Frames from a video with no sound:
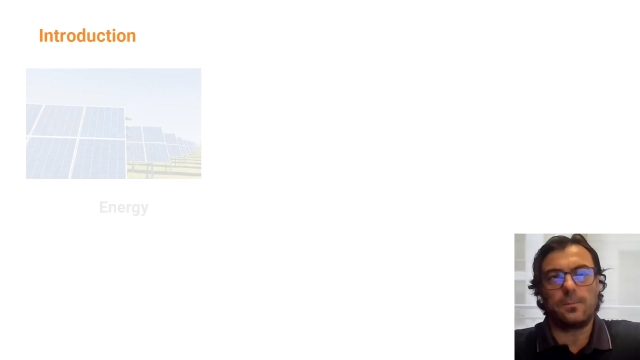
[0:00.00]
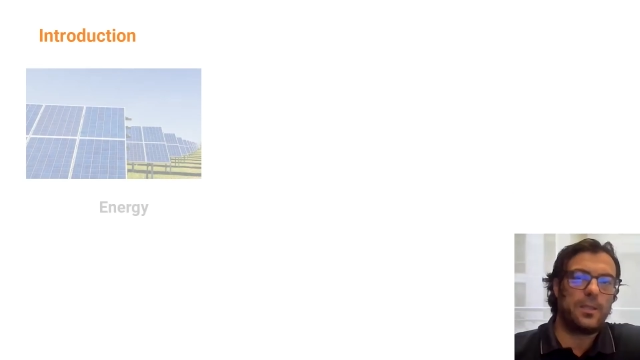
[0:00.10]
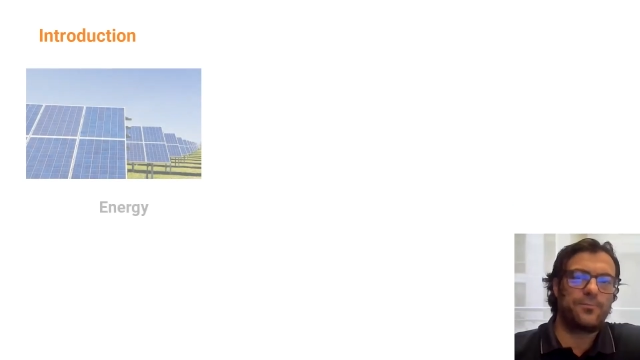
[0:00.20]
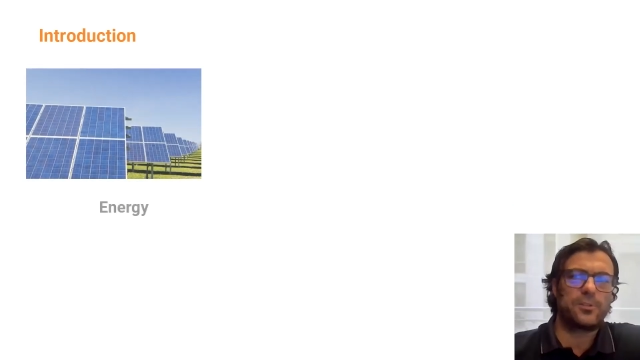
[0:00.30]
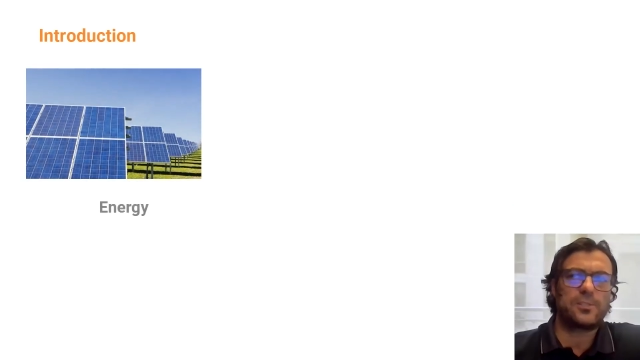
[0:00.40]

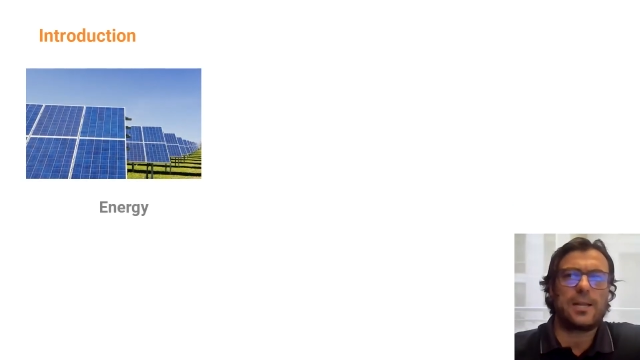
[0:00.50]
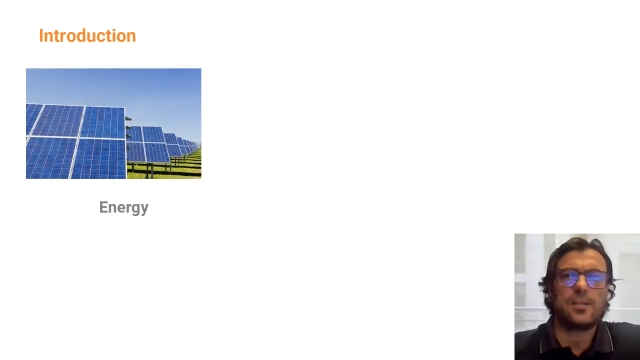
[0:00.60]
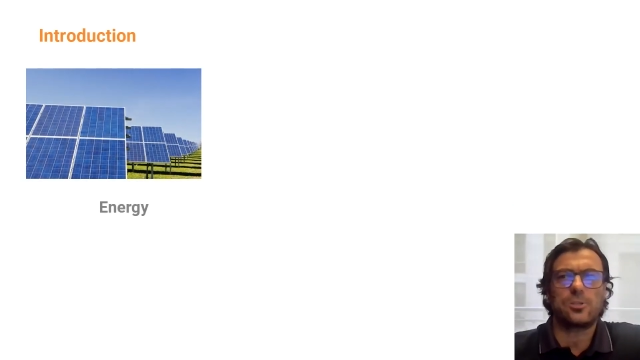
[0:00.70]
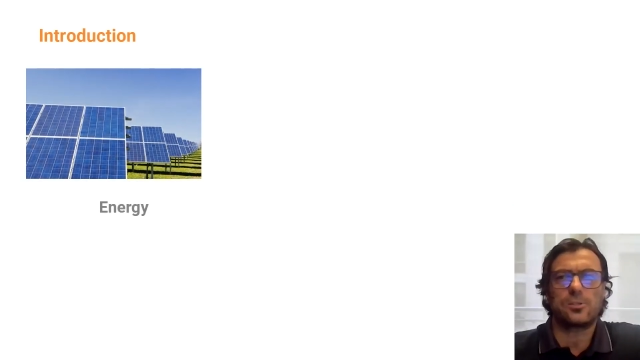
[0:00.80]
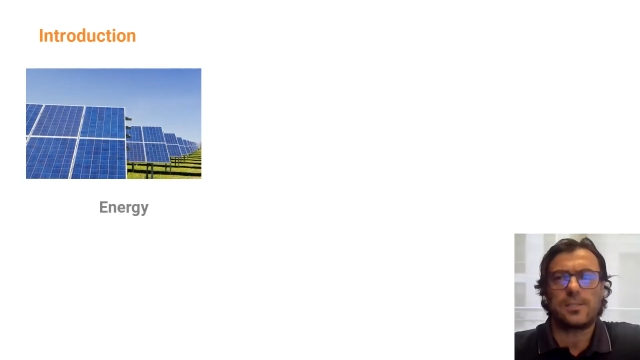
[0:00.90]

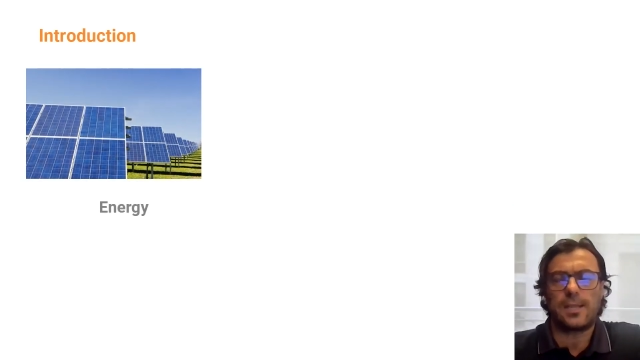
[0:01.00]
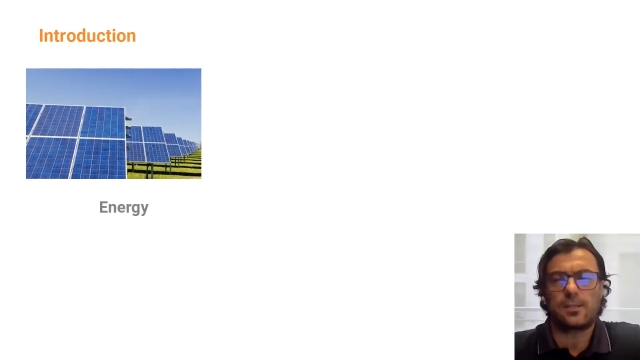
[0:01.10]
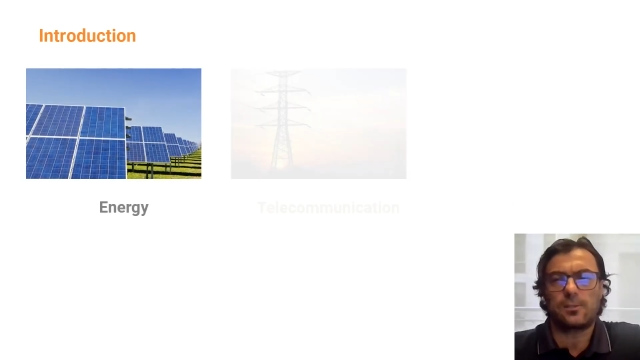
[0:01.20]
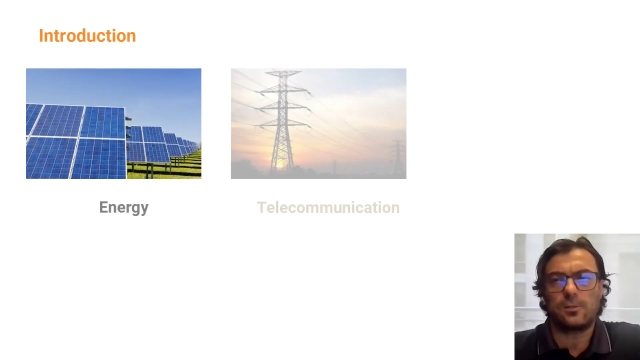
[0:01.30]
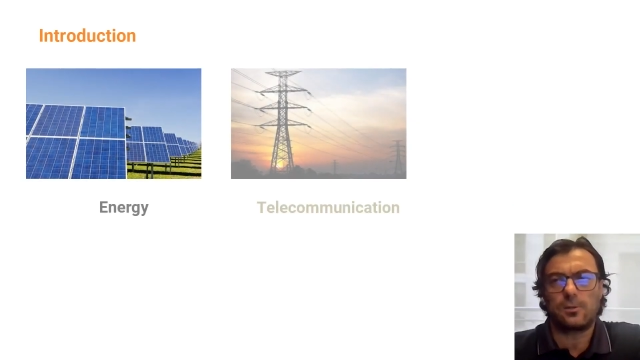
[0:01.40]
infrastructure
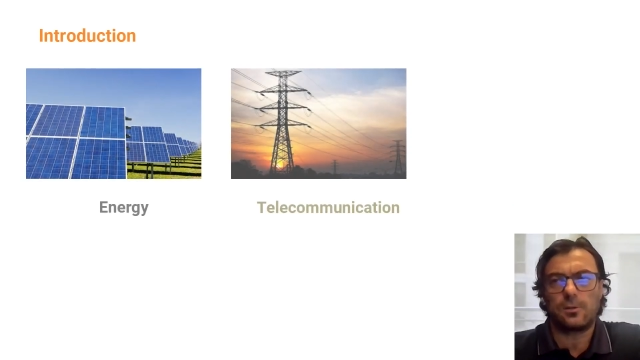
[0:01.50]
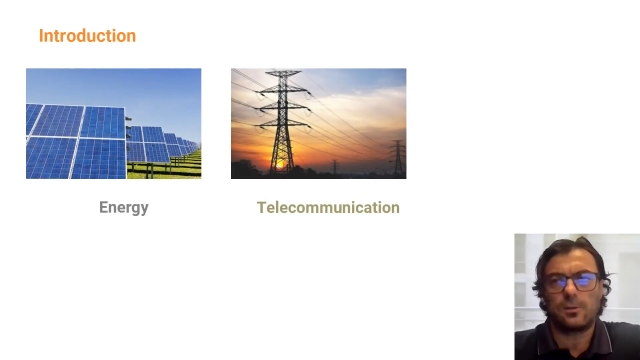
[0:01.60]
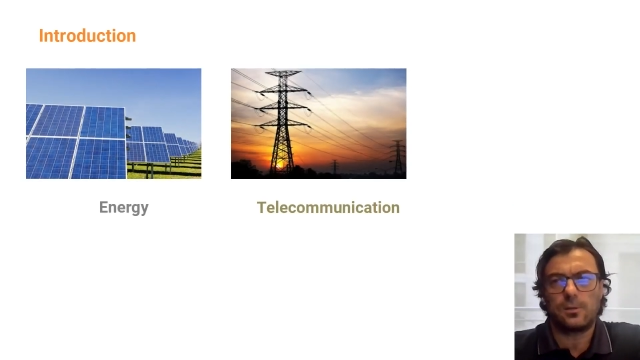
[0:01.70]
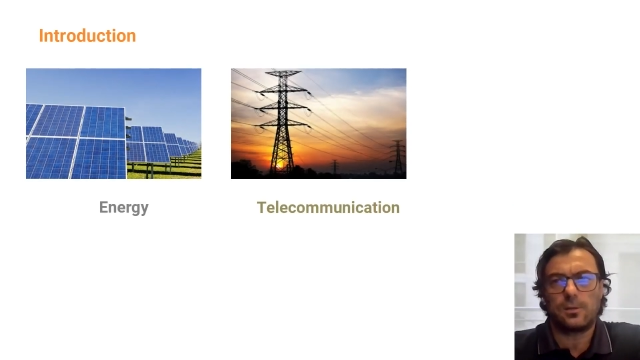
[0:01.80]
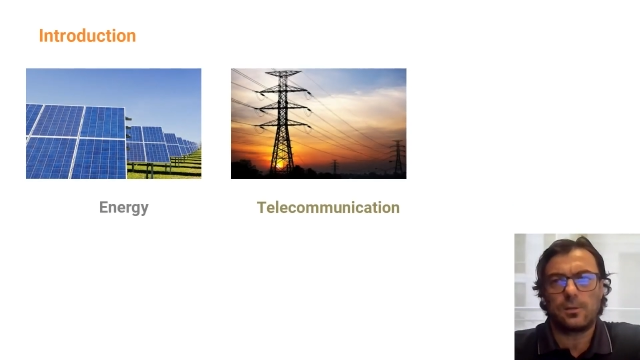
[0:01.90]
sector
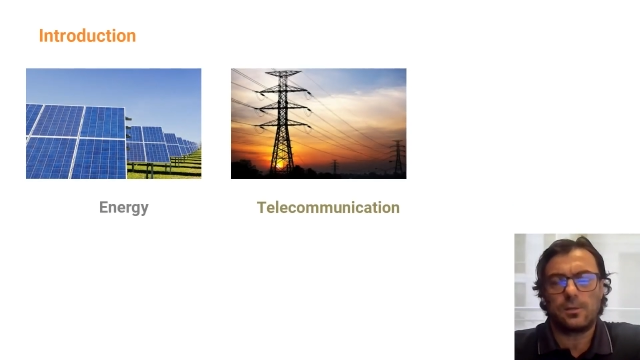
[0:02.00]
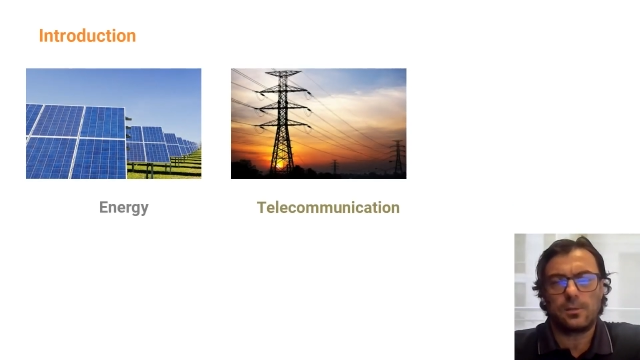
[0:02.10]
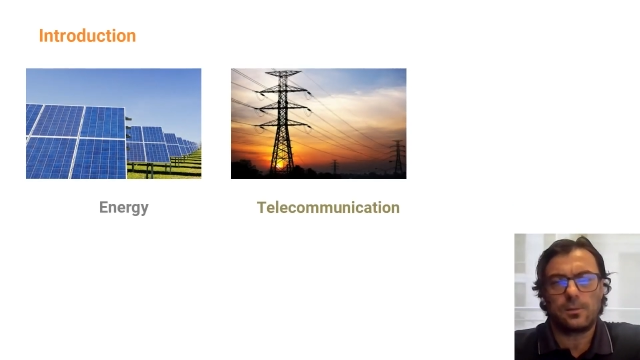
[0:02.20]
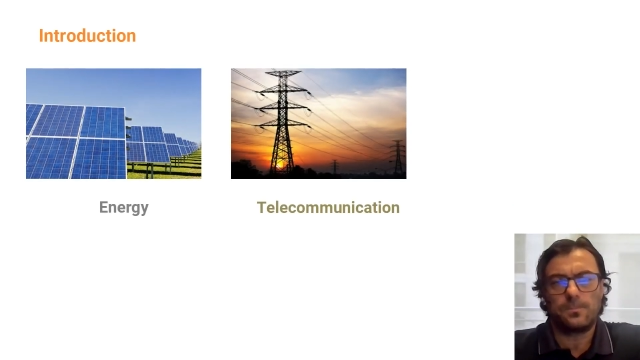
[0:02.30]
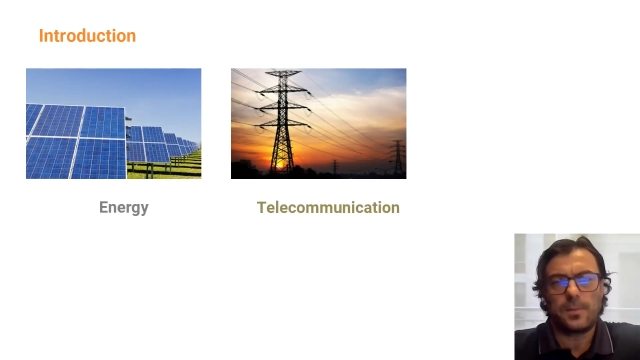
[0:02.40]

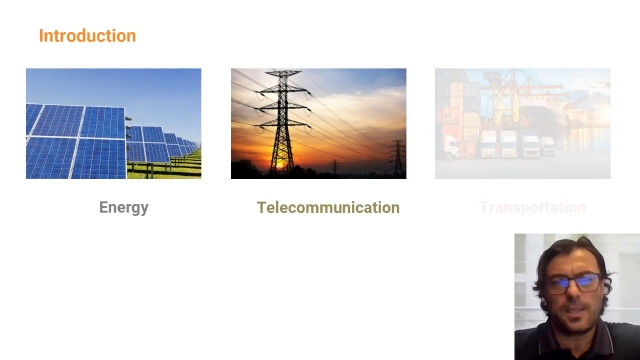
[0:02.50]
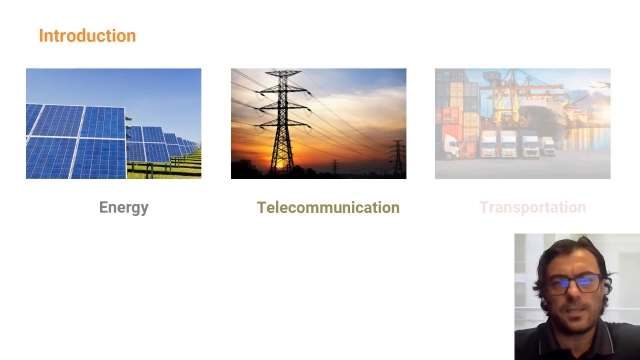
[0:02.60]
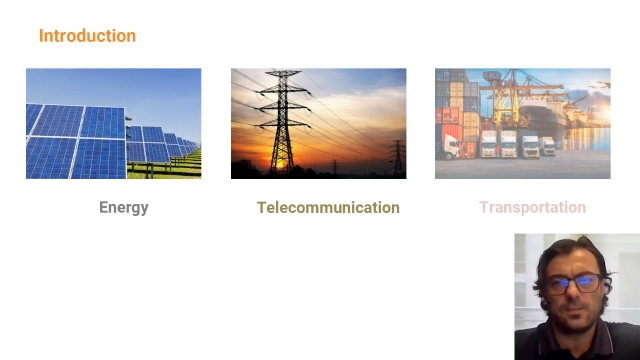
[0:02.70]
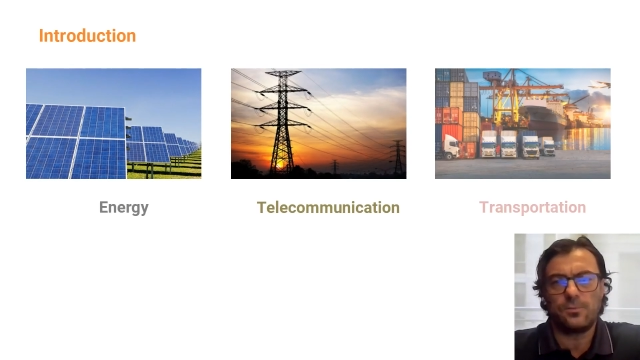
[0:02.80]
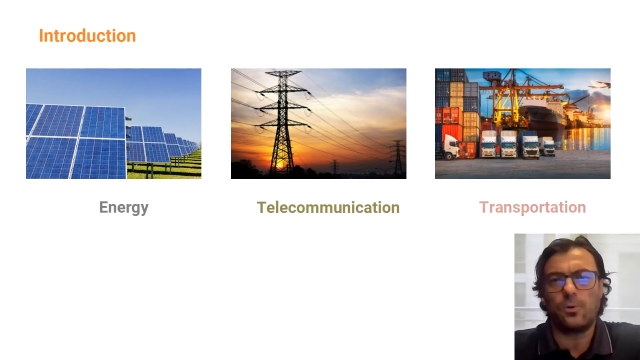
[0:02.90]

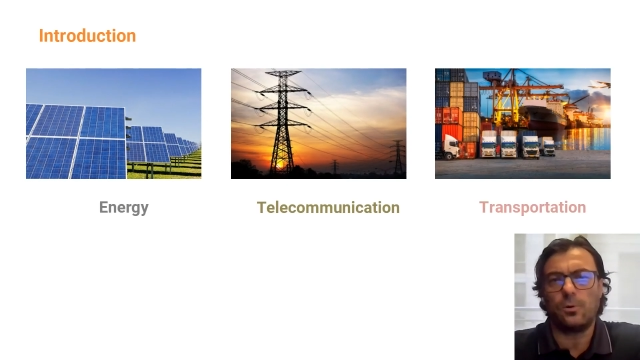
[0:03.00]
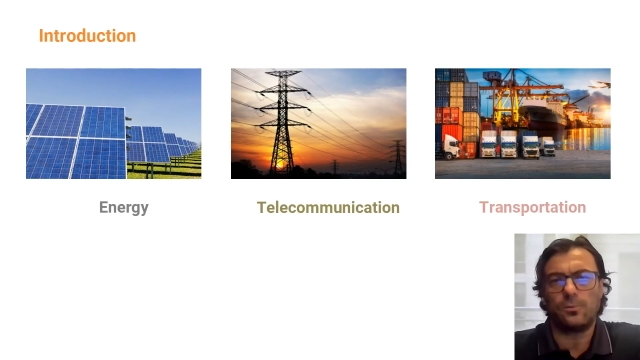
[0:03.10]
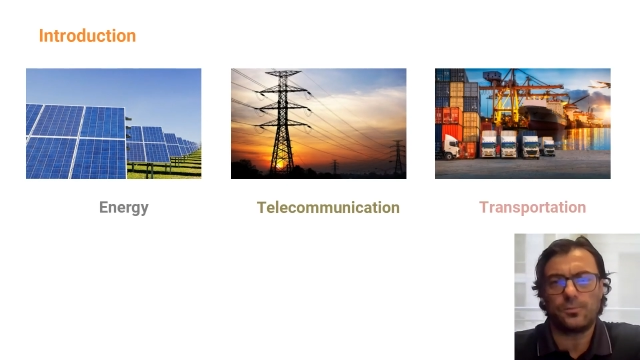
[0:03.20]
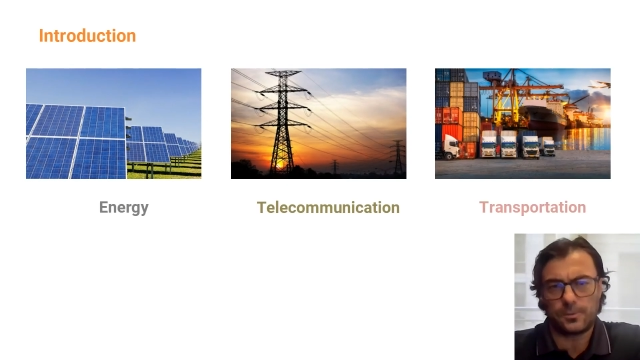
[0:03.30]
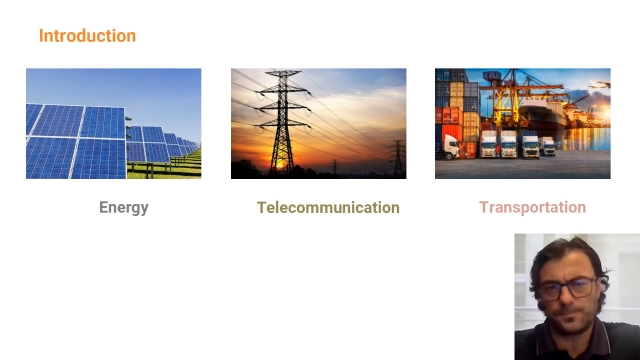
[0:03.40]
has
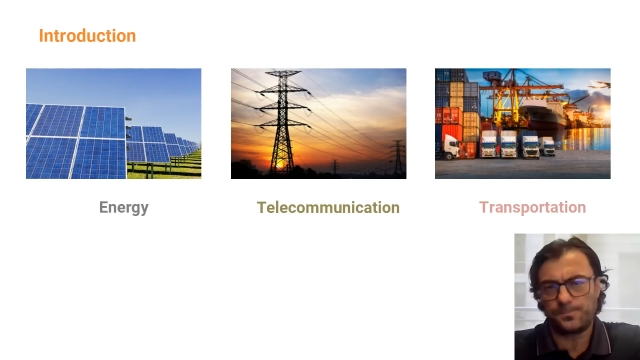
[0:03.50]
evolved.